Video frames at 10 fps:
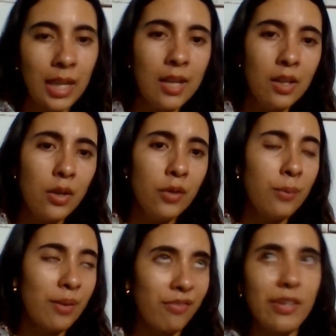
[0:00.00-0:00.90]
I love
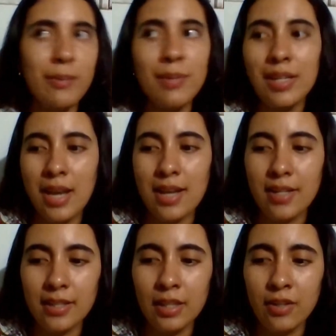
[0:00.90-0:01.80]
my family and
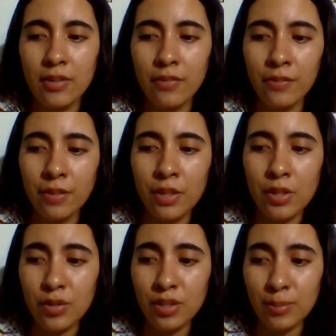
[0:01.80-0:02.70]
I love
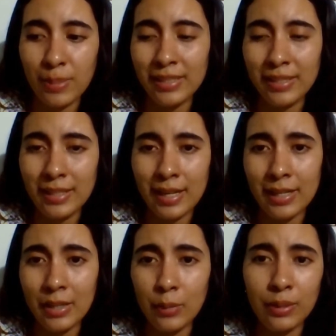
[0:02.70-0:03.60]
to spend
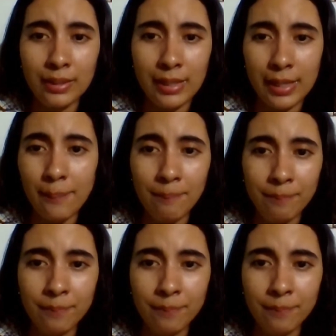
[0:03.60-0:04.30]
time with them.